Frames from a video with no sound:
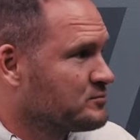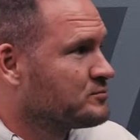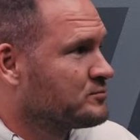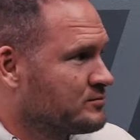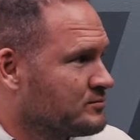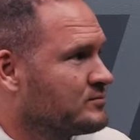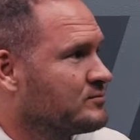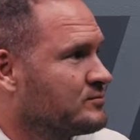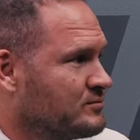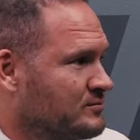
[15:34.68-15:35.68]

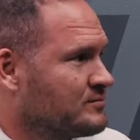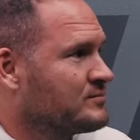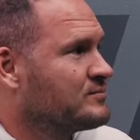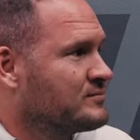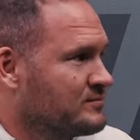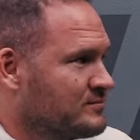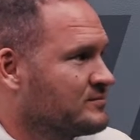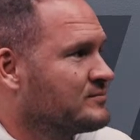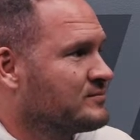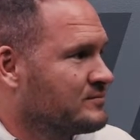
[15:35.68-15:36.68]

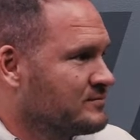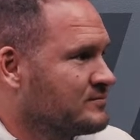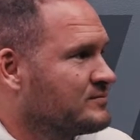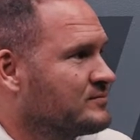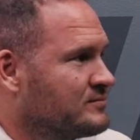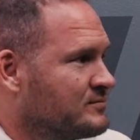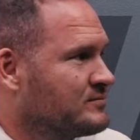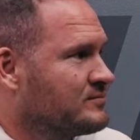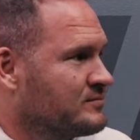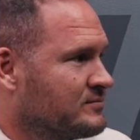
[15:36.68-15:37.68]

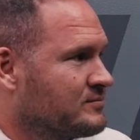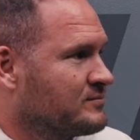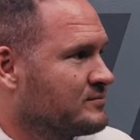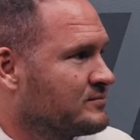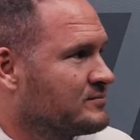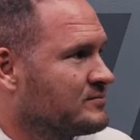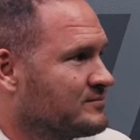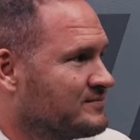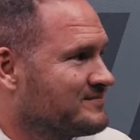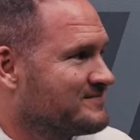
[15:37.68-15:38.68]

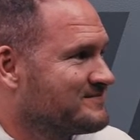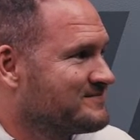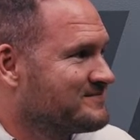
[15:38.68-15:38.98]
No words are spoken by the person on screen.